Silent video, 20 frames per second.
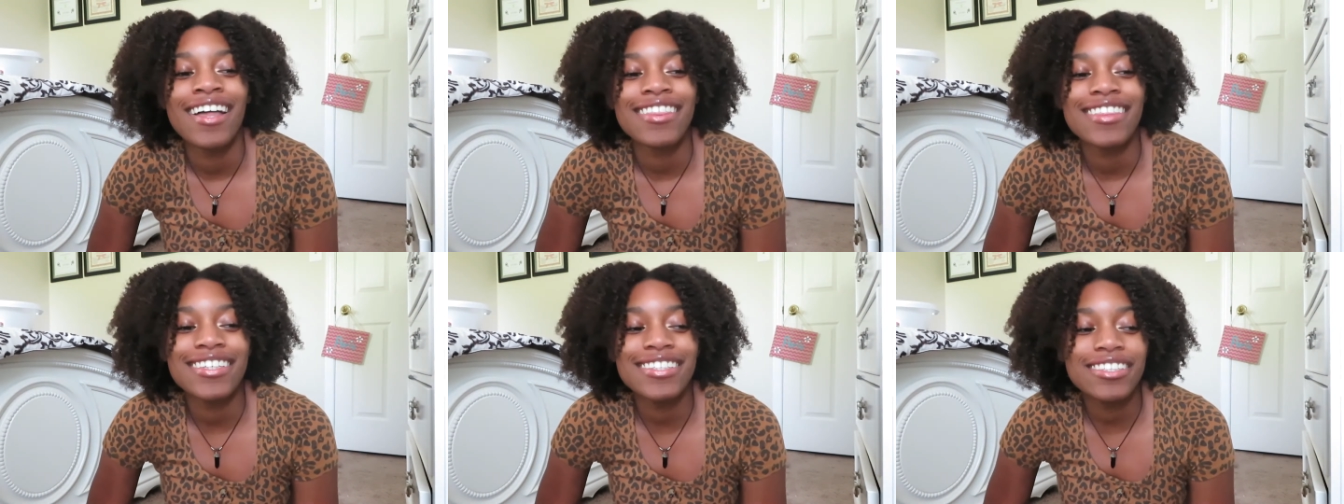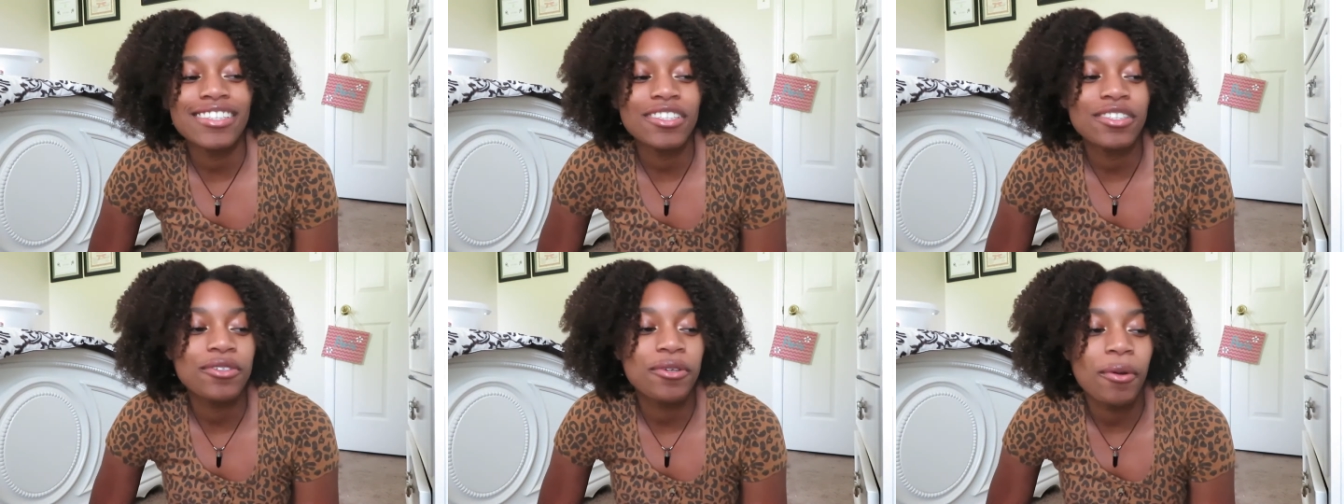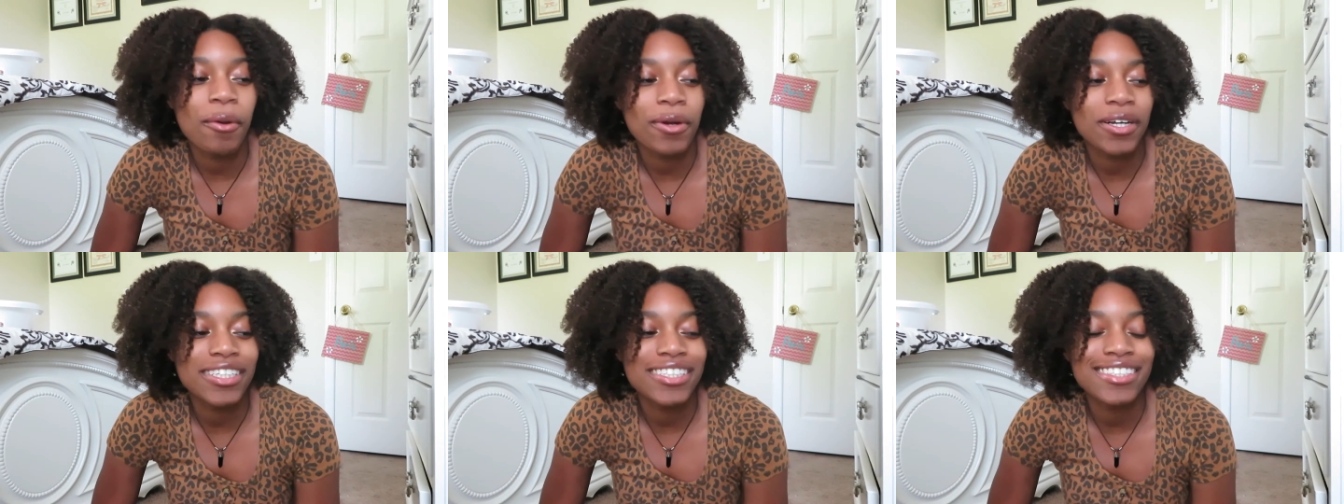this is
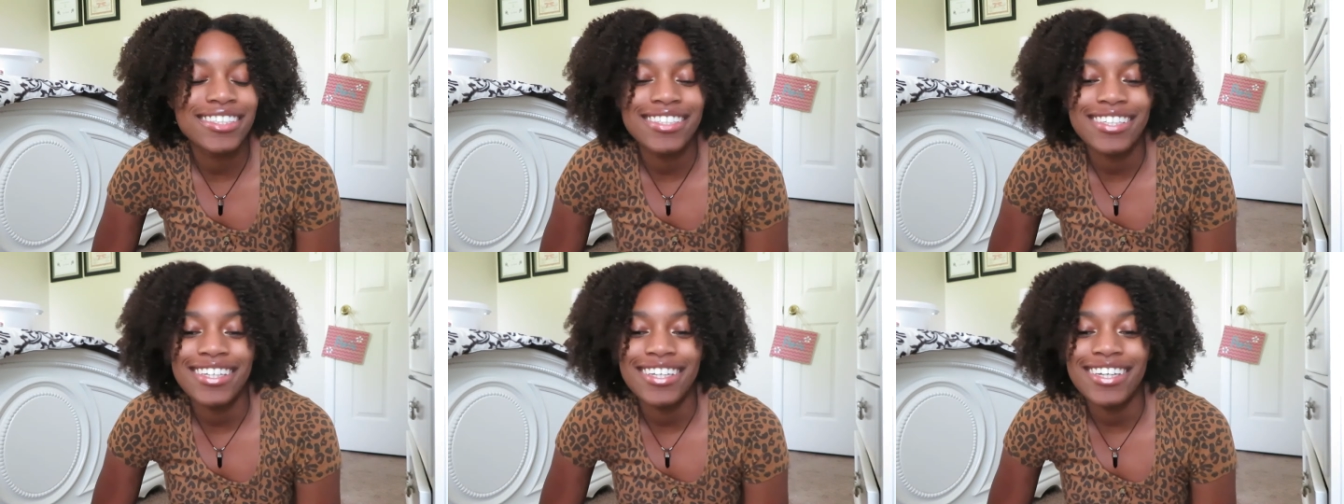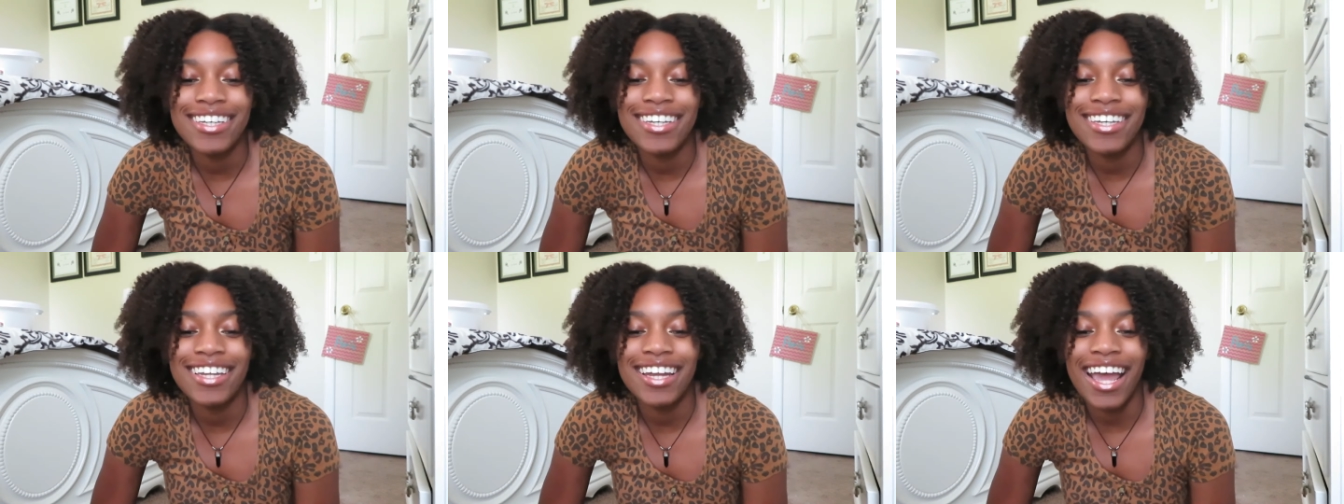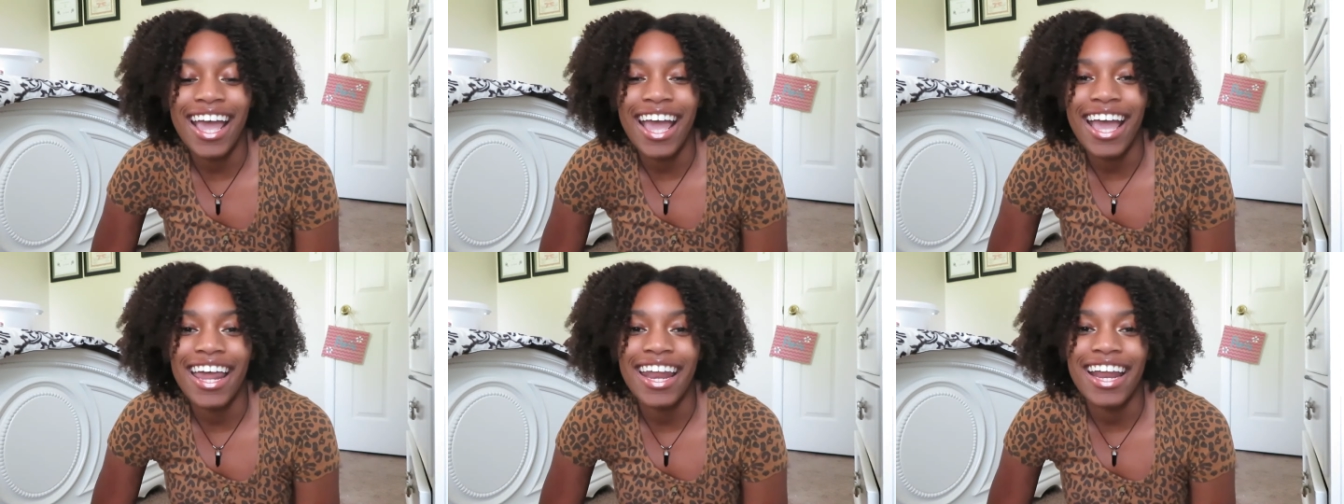quarantine
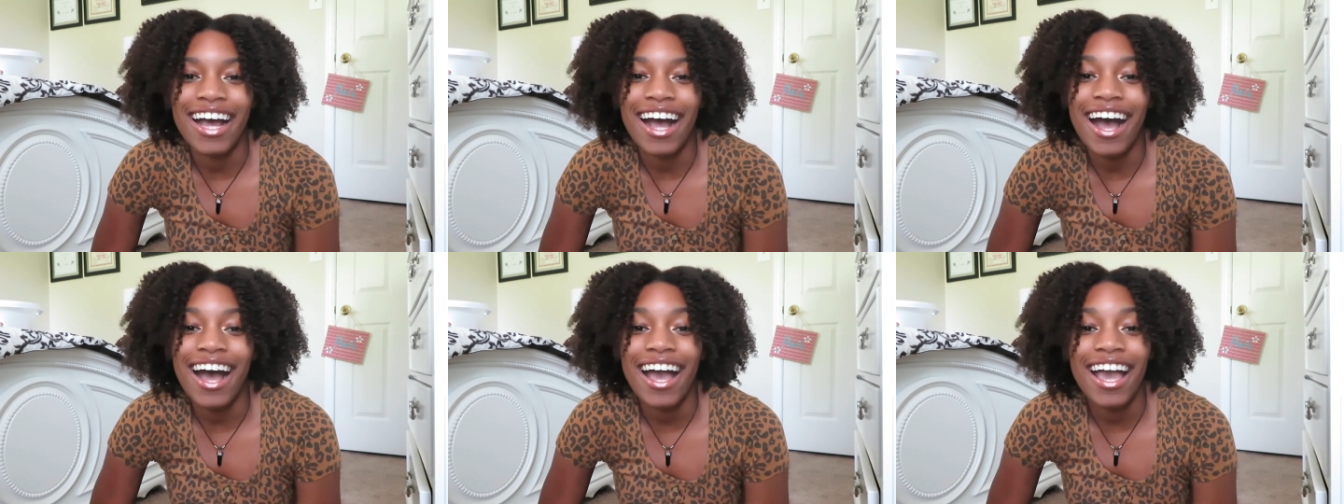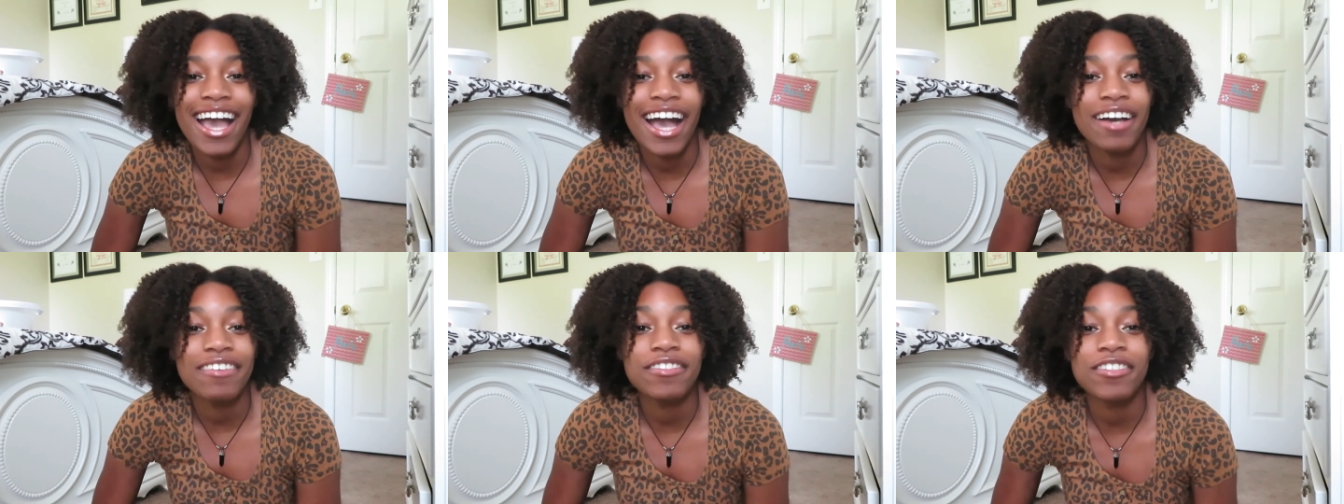and I have